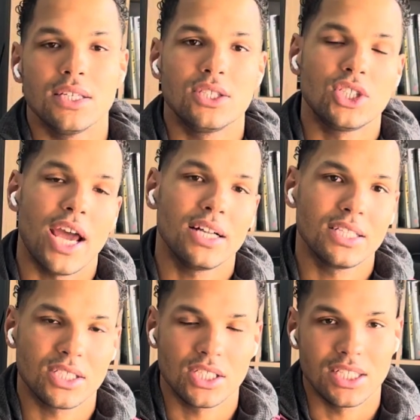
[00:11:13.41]

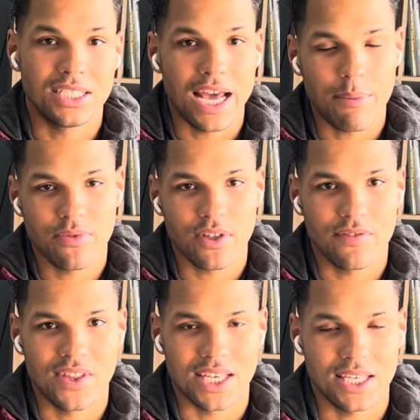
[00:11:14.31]
challenge the depth
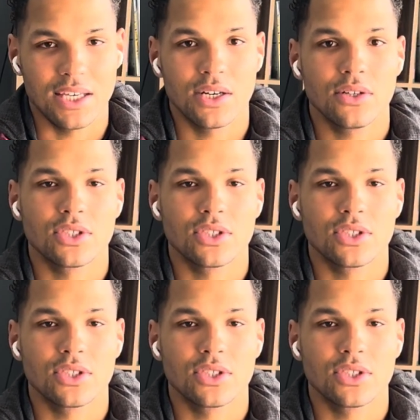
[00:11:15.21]
of the heel